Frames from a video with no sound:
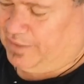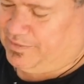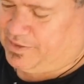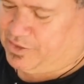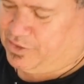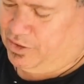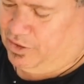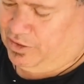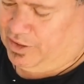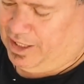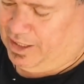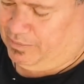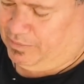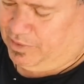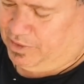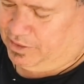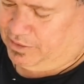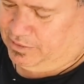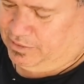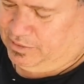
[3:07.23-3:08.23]
stir it up,
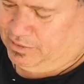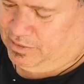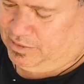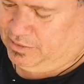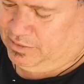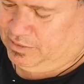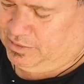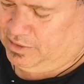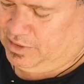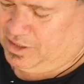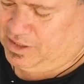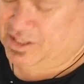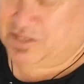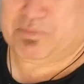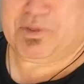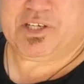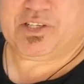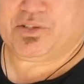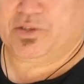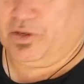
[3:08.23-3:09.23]
like, this is
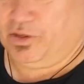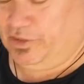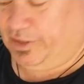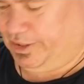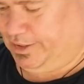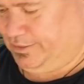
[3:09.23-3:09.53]
me stirring.